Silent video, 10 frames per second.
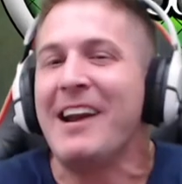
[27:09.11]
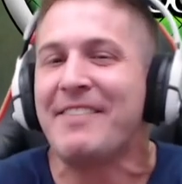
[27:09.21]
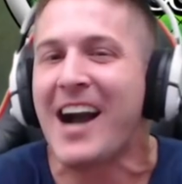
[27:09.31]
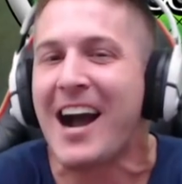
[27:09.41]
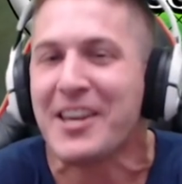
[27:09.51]

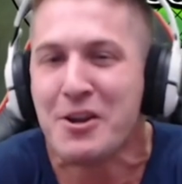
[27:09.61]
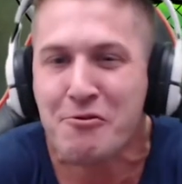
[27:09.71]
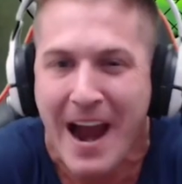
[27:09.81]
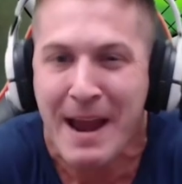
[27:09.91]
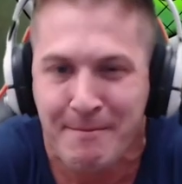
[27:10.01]
we've got you
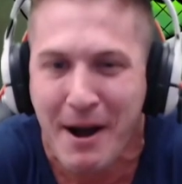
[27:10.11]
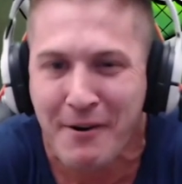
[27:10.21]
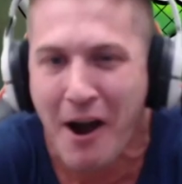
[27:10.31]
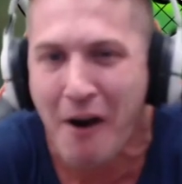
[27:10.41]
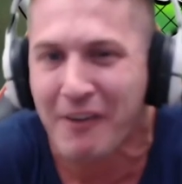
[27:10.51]

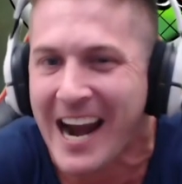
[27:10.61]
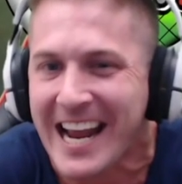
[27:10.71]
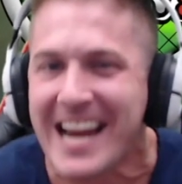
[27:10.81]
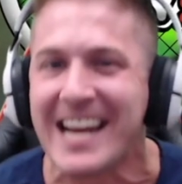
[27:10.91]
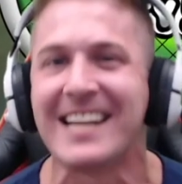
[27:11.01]
rainbowed
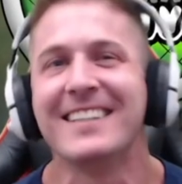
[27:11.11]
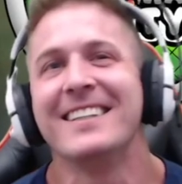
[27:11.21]
already!